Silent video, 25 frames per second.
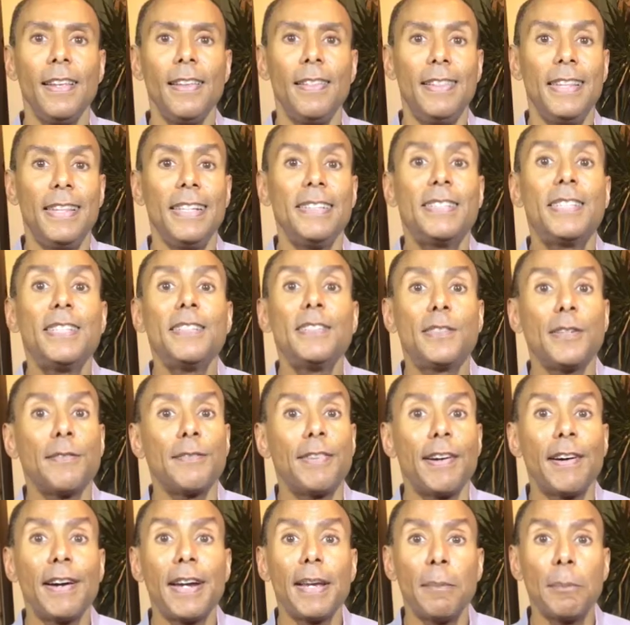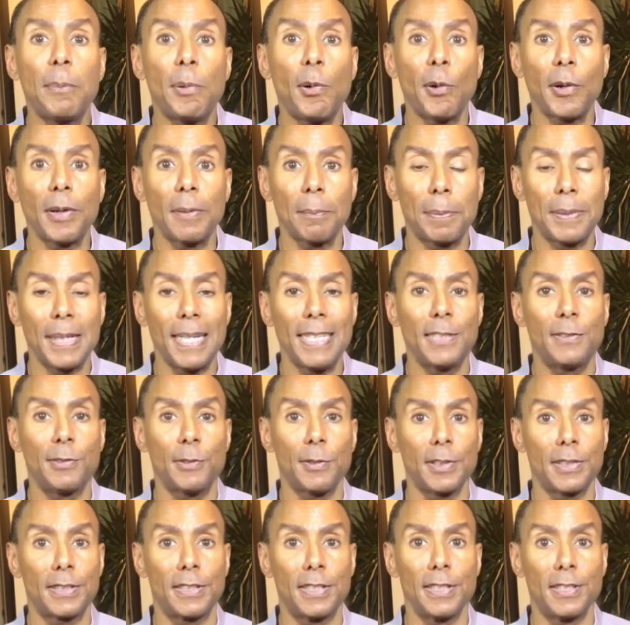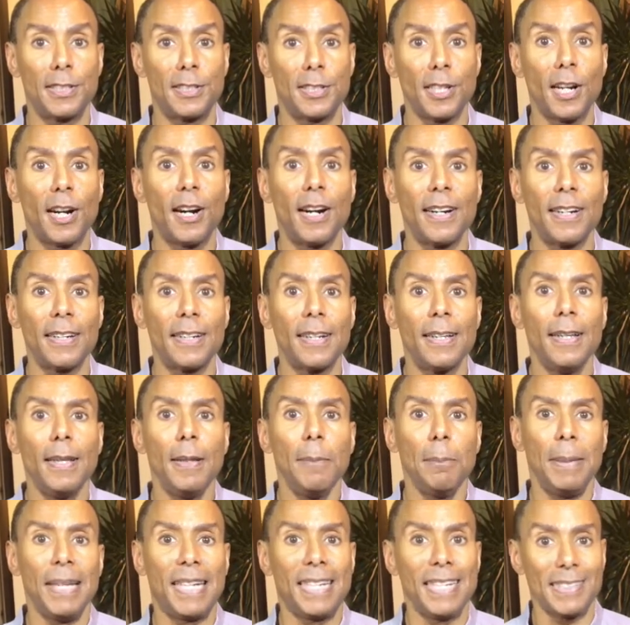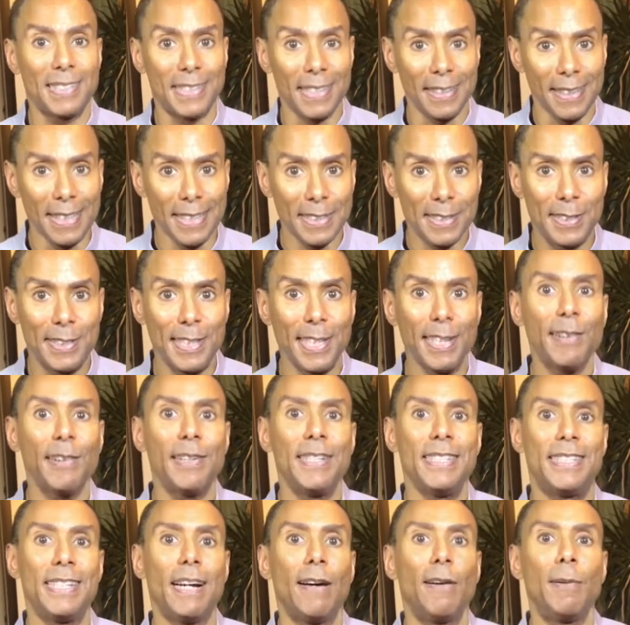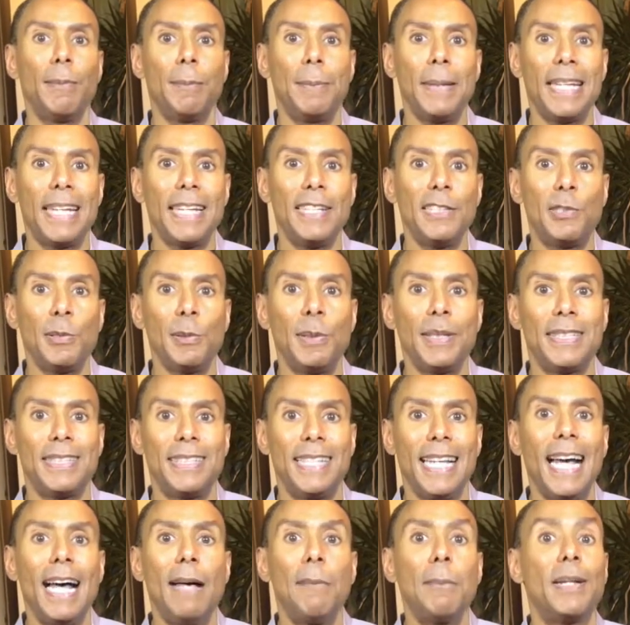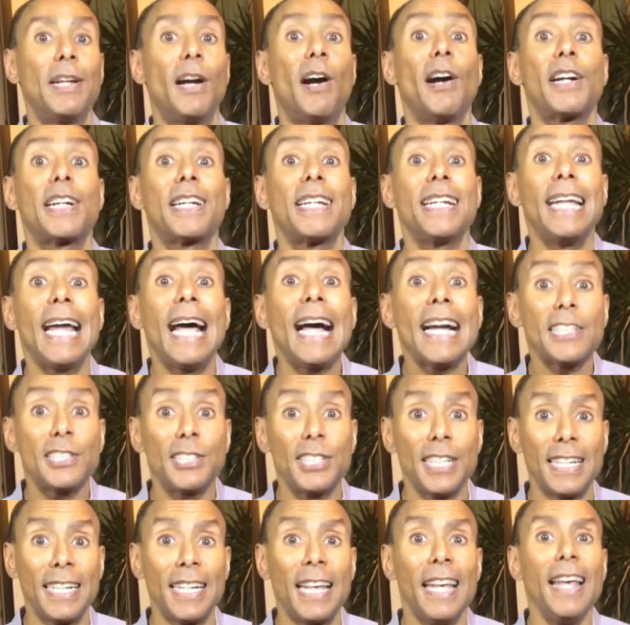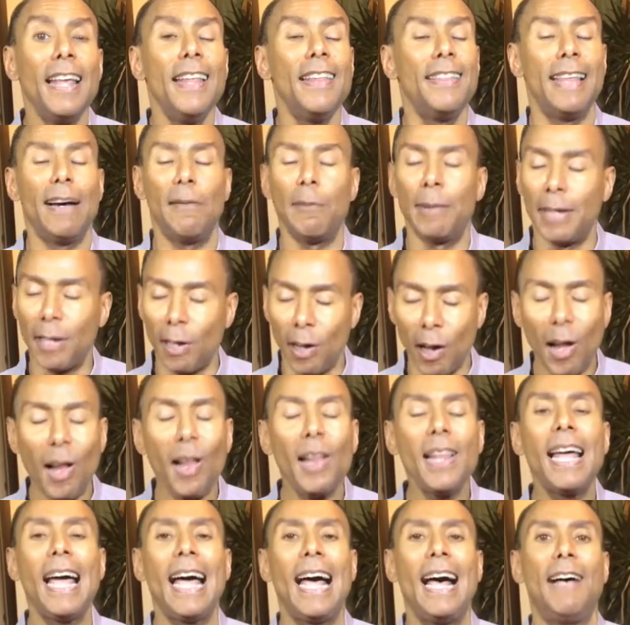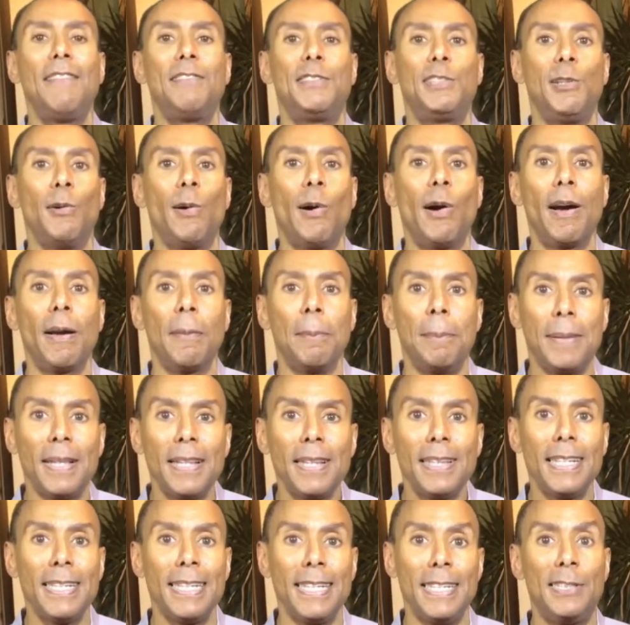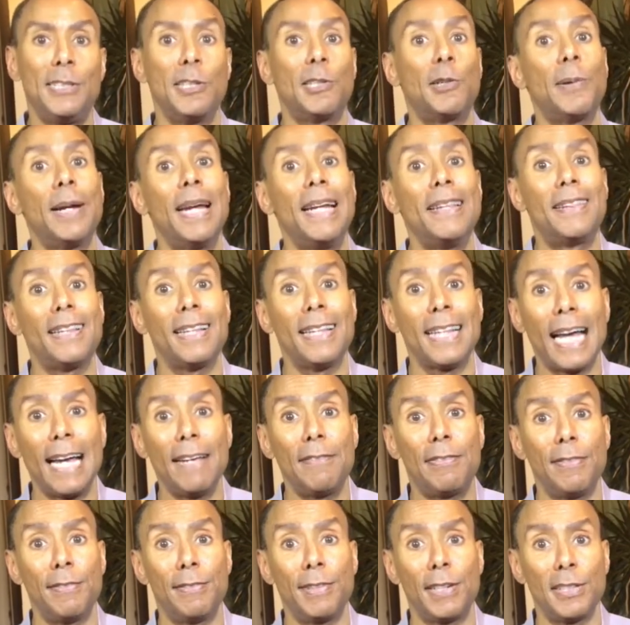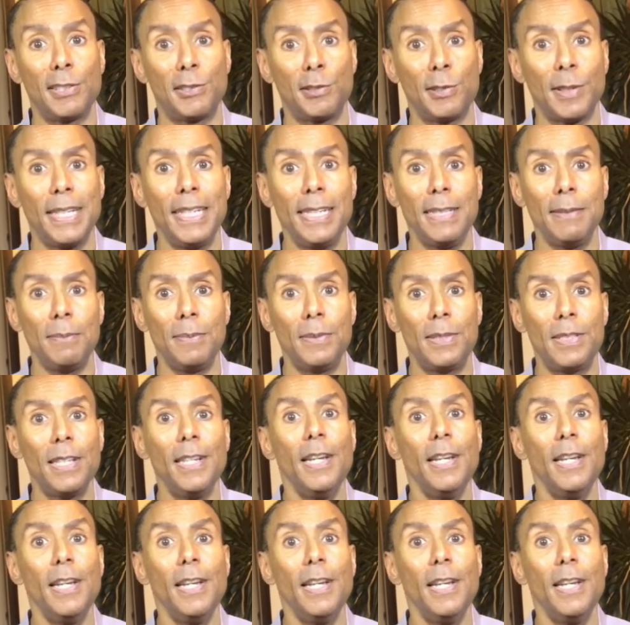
This is a very important place for us to start, because in this series I will begin to examine our connection that we all have to our ability to create the life of our dreams.